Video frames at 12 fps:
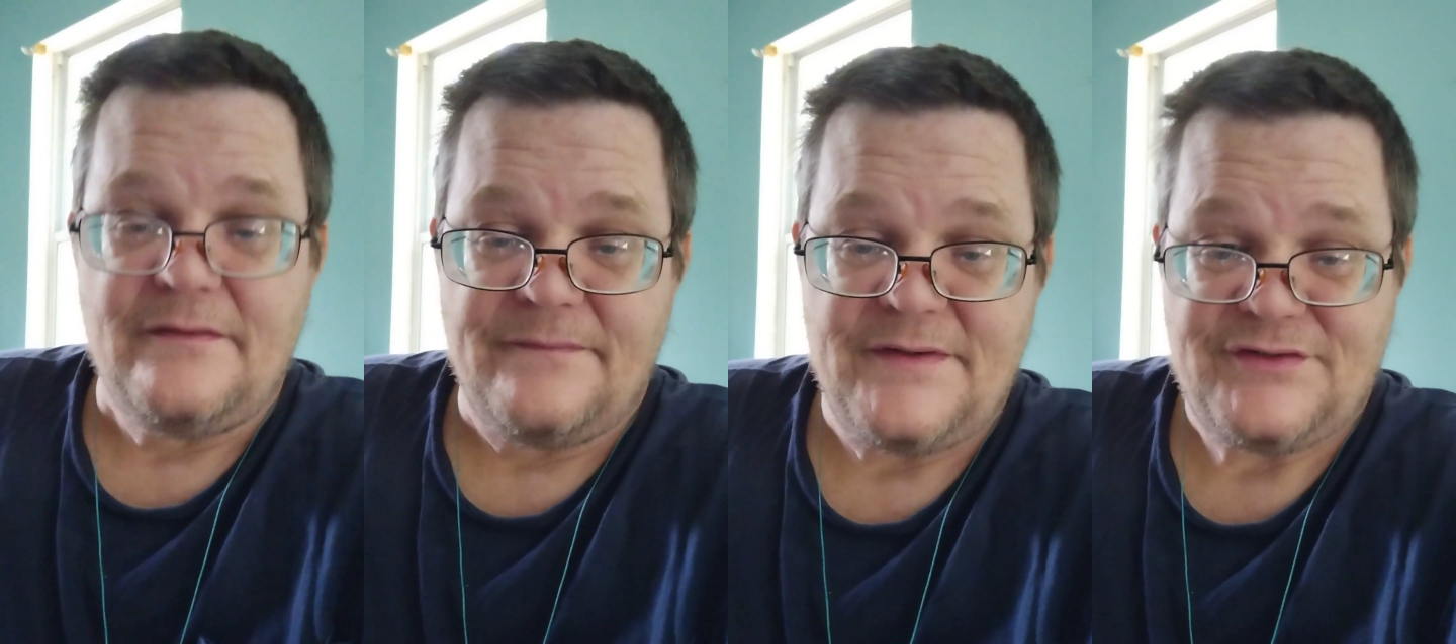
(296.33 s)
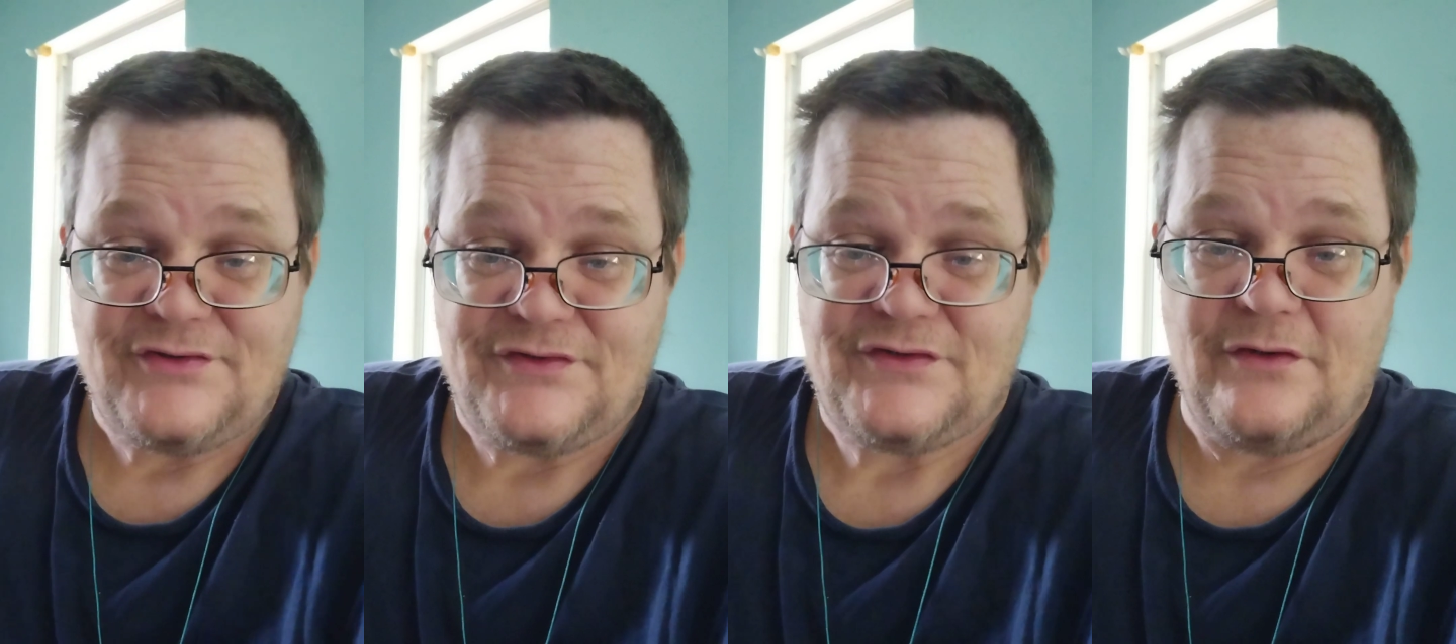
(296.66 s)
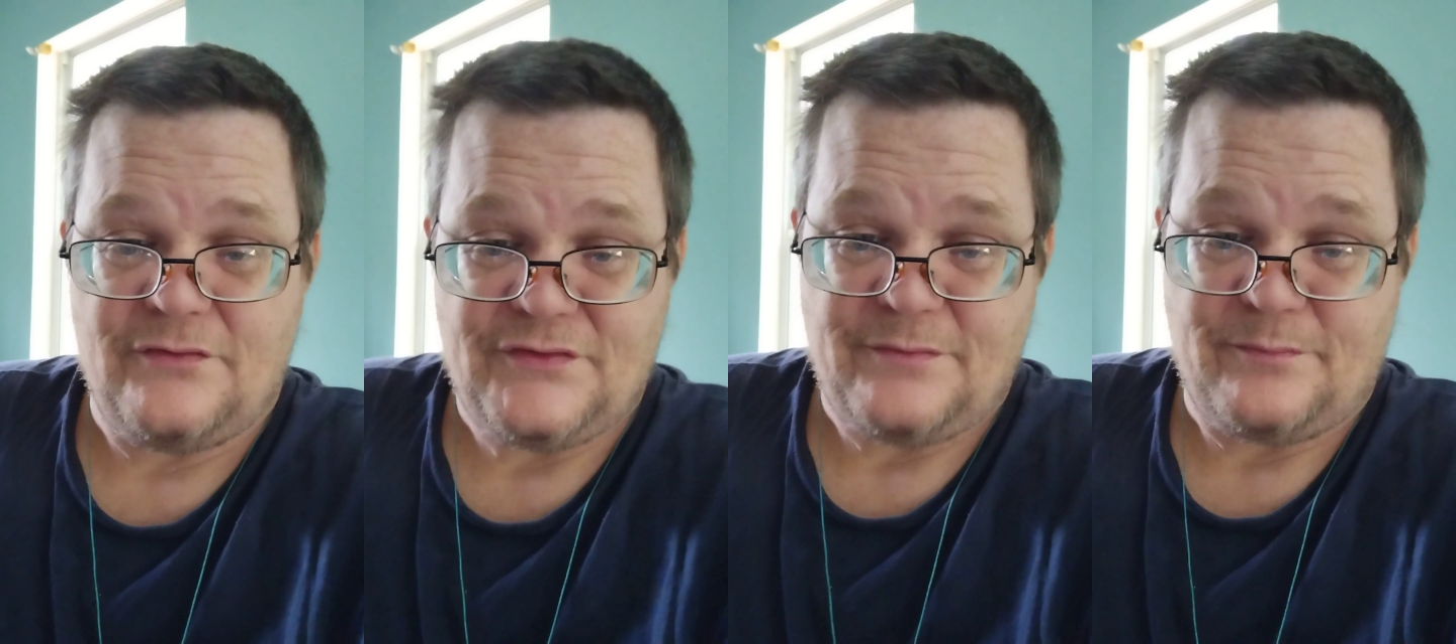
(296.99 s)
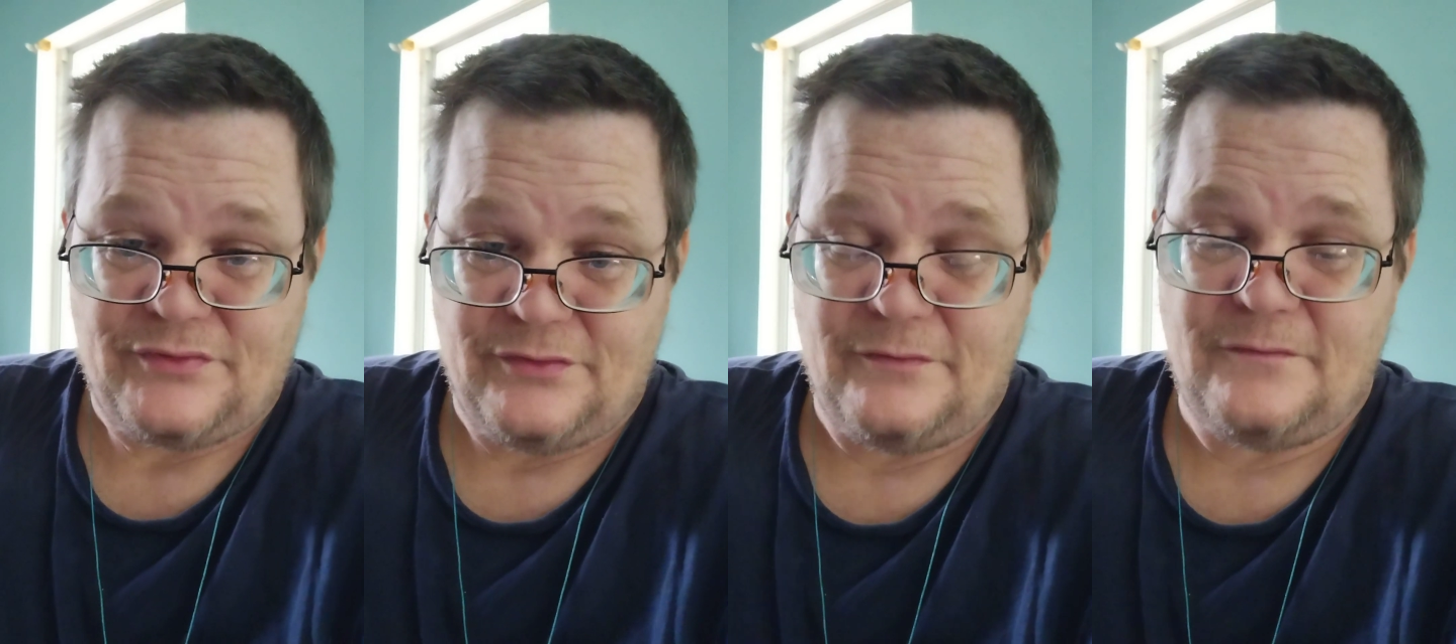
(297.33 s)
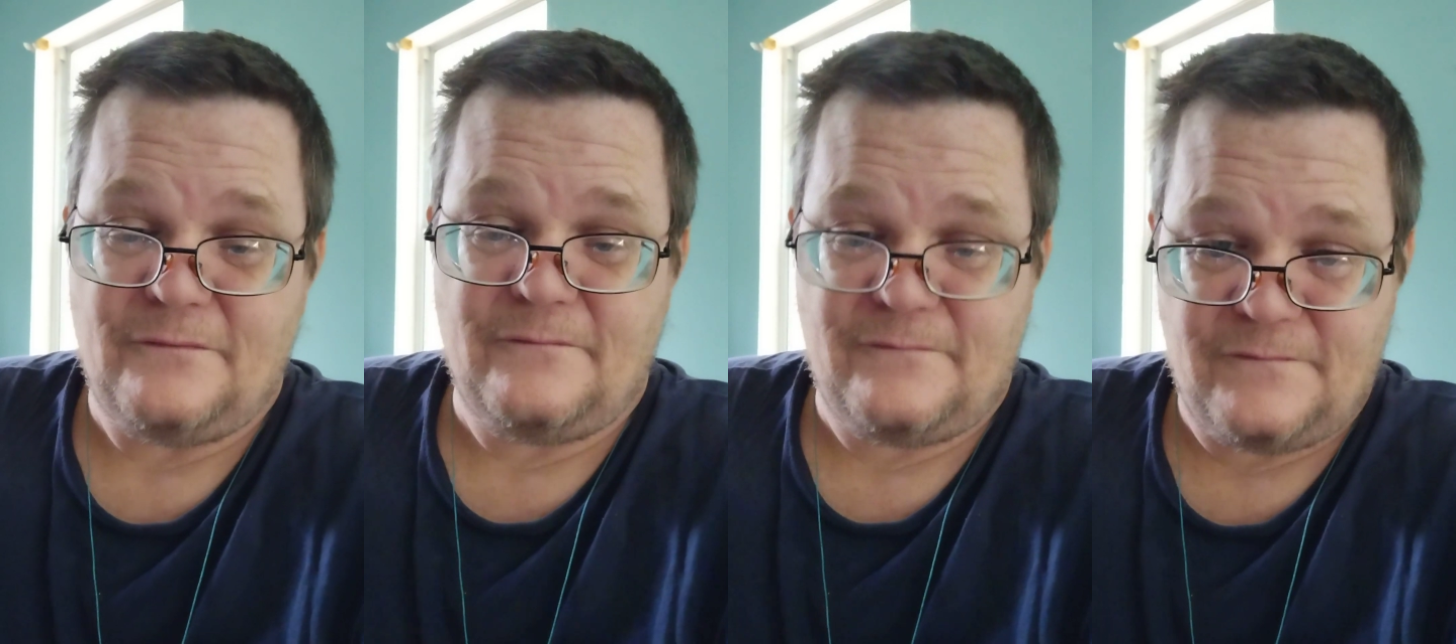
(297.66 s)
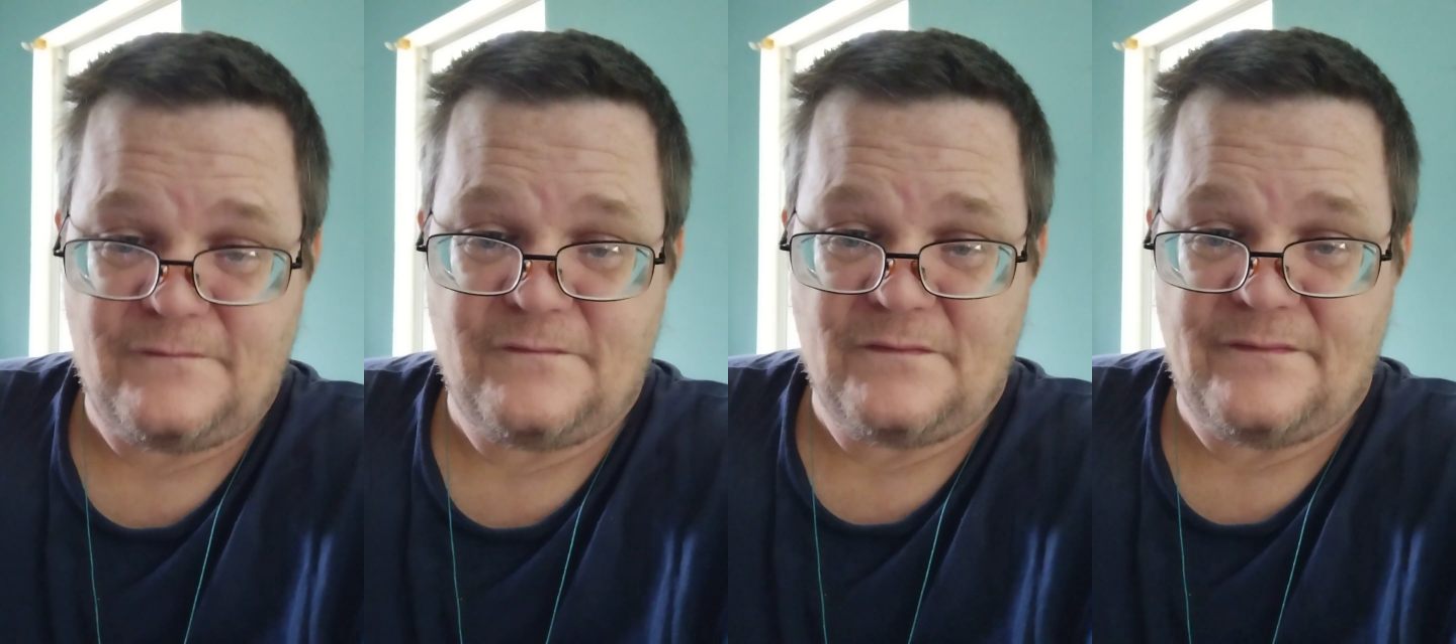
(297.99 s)
this just goes to prove
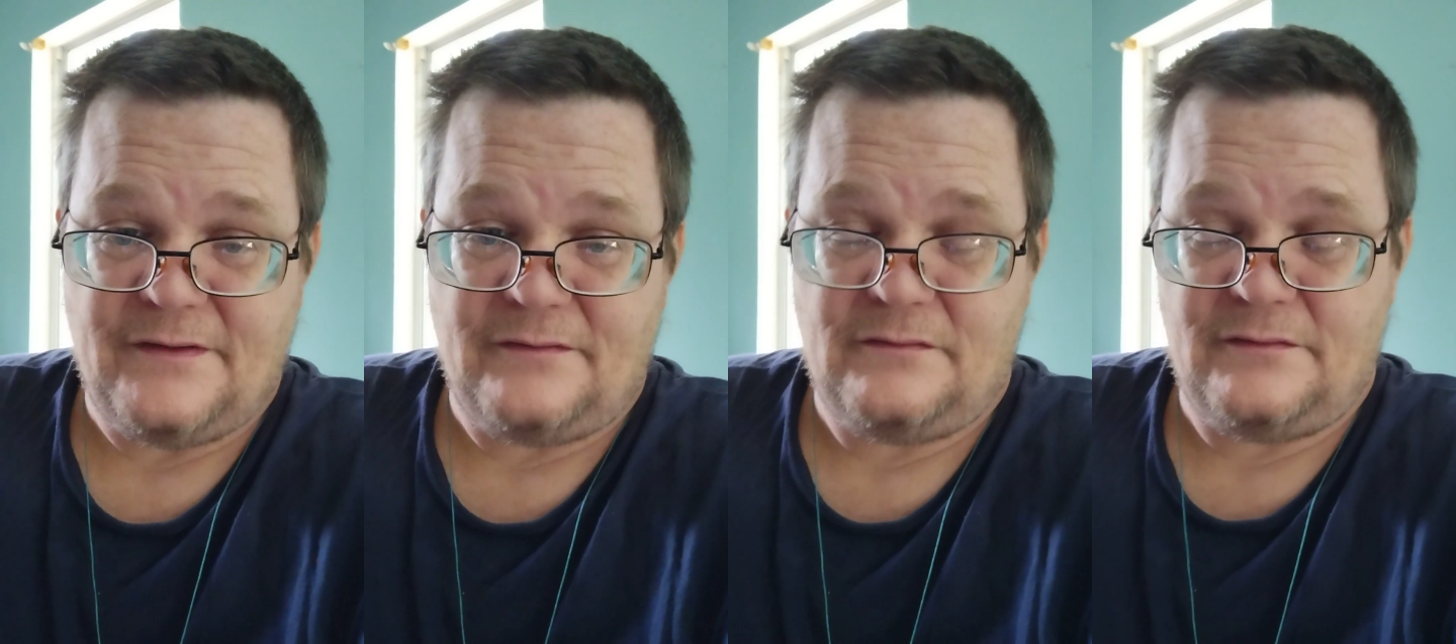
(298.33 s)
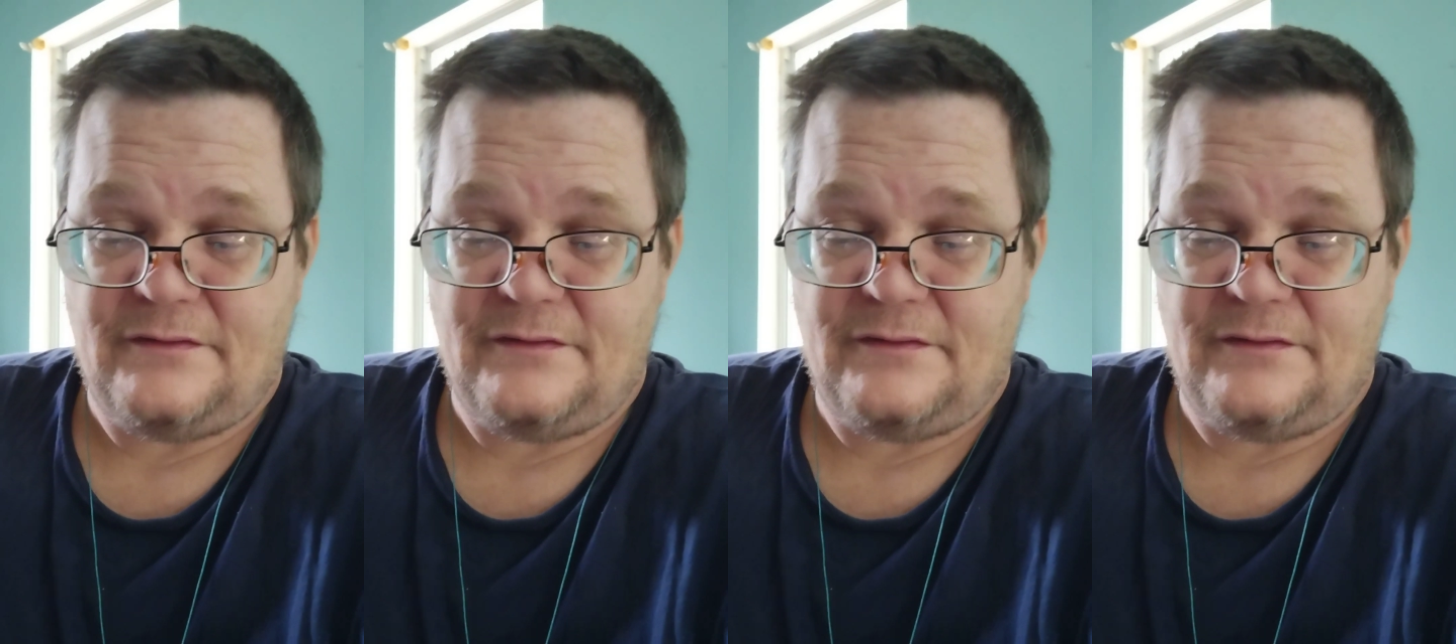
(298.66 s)
that